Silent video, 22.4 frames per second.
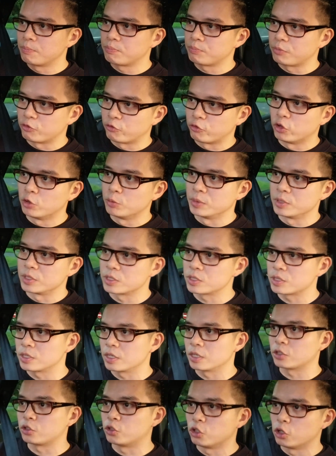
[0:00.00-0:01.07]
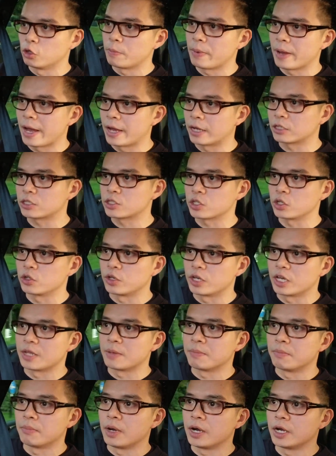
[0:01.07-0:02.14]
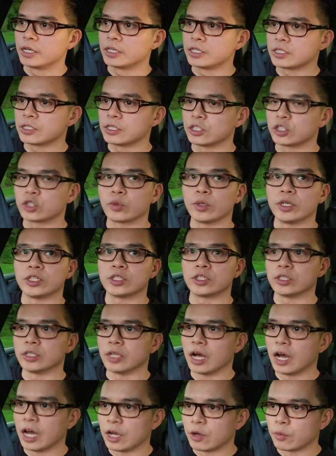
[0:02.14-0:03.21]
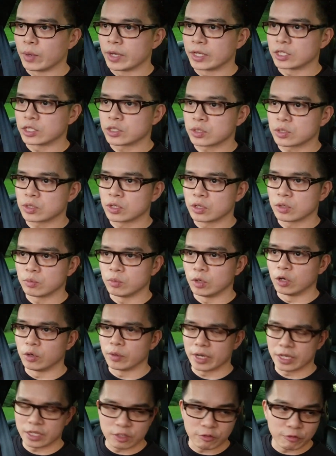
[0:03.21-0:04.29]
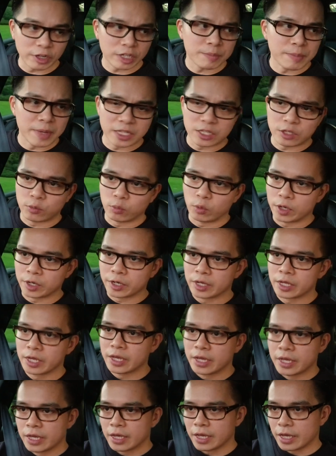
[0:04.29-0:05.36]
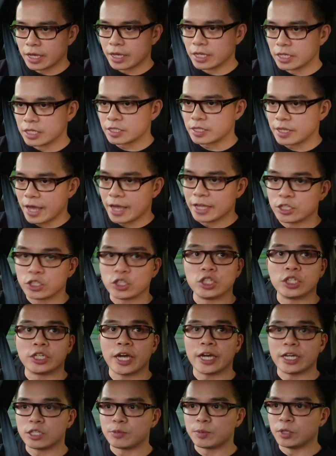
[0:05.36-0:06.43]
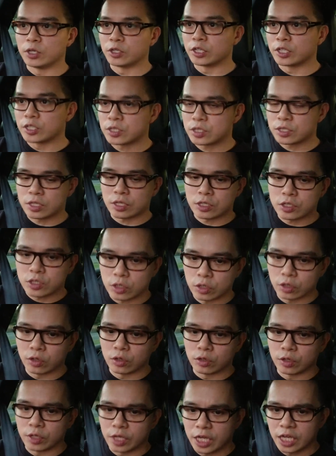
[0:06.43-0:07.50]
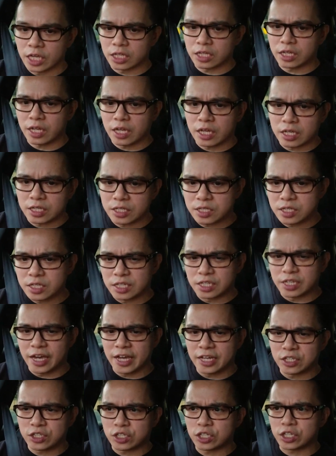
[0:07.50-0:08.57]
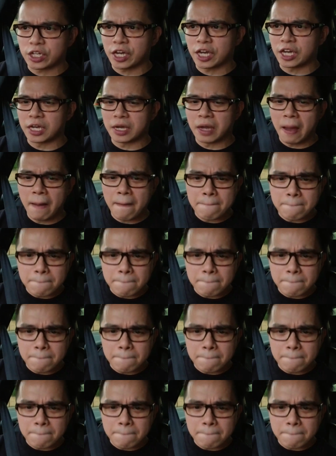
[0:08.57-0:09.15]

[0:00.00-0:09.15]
performance core pack. So in my situation, I went, well, the recommended one is NGK, to be honest. So it is the NGK